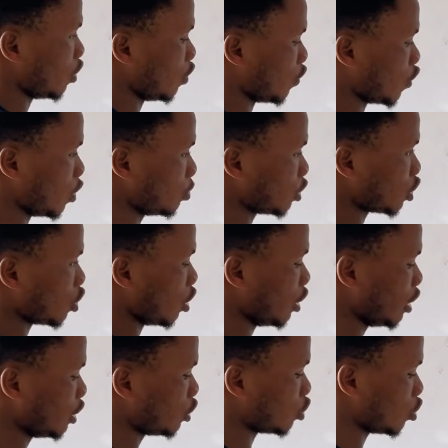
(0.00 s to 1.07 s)
from
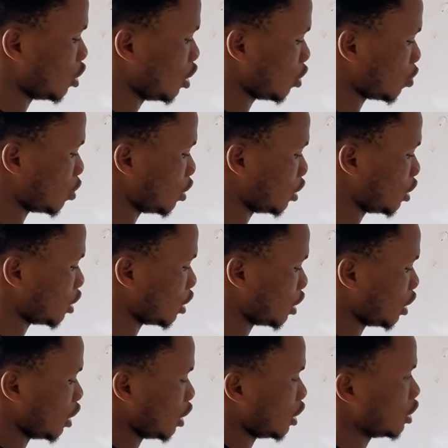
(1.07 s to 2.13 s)
solid to liquid,
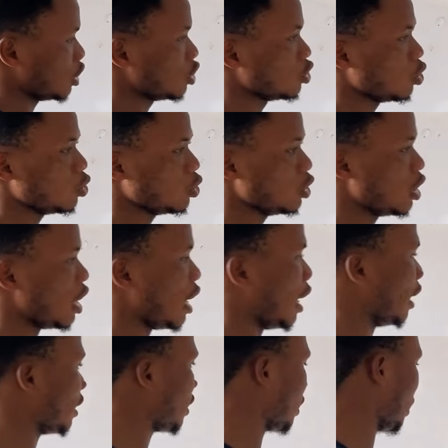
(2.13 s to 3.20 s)
is known
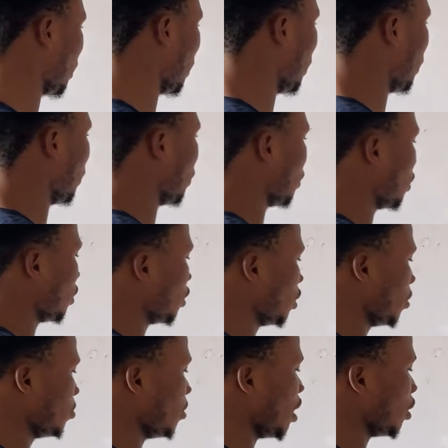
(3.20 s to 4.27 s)
as
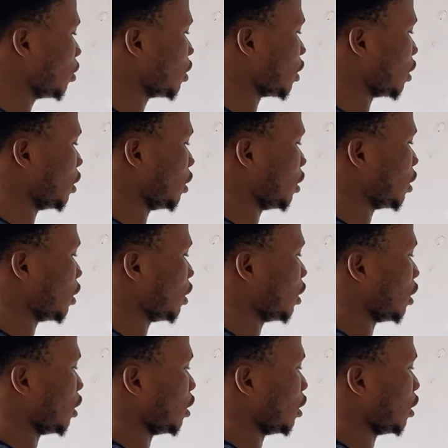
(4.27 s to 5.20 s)
the melting.